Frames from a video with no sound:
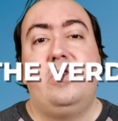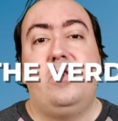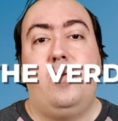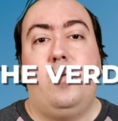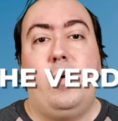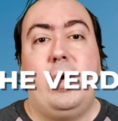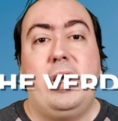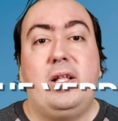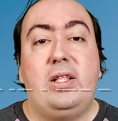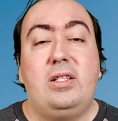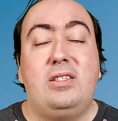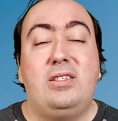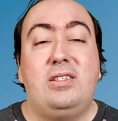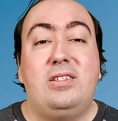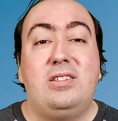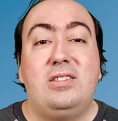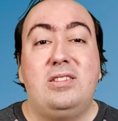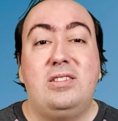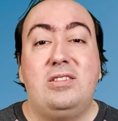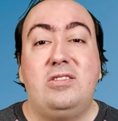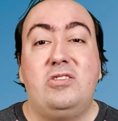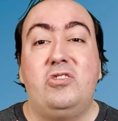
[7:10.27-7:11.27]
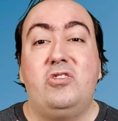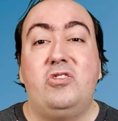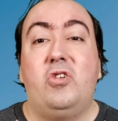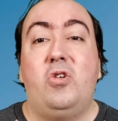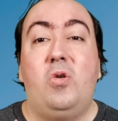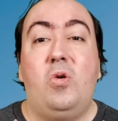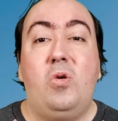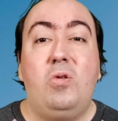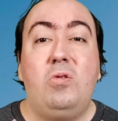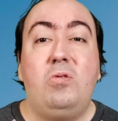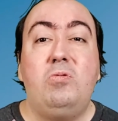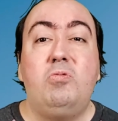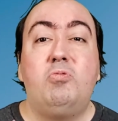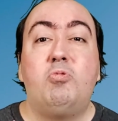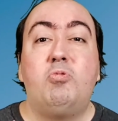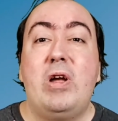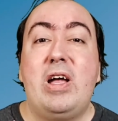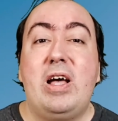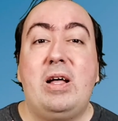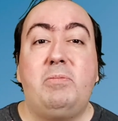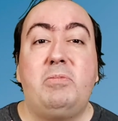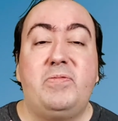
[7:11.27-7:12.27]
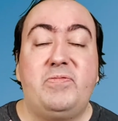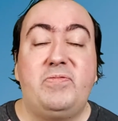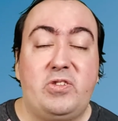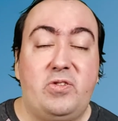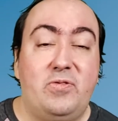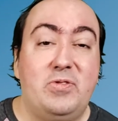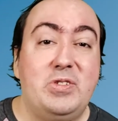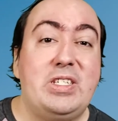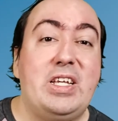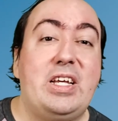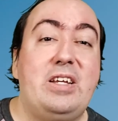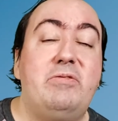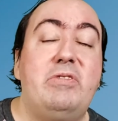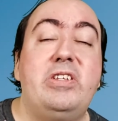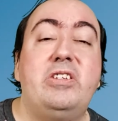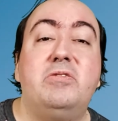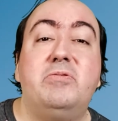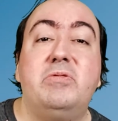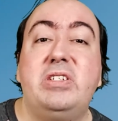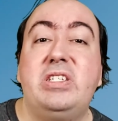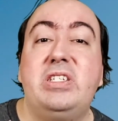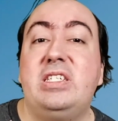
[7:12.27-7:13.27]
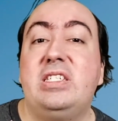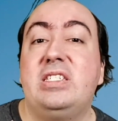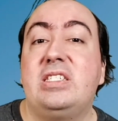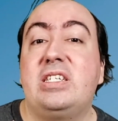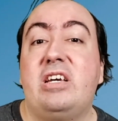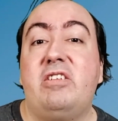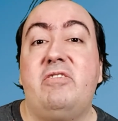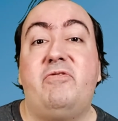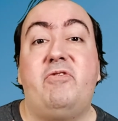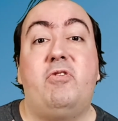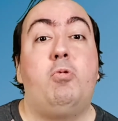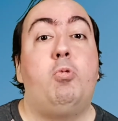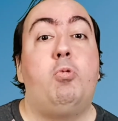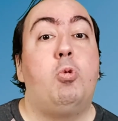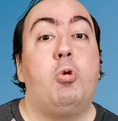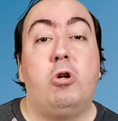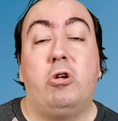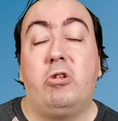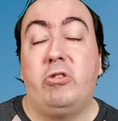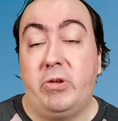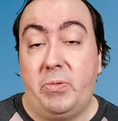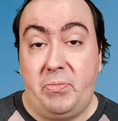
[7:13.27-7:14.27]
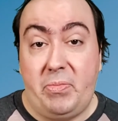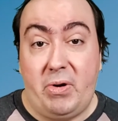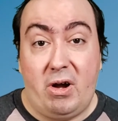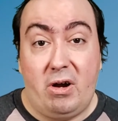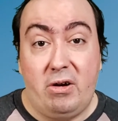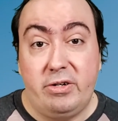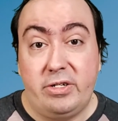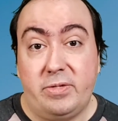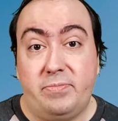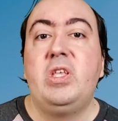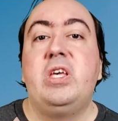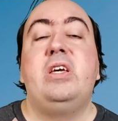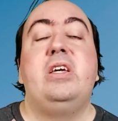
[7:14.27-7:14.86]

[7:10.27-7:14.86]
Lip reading: Well, the whole realm of server-side rendering is kind of a world apart.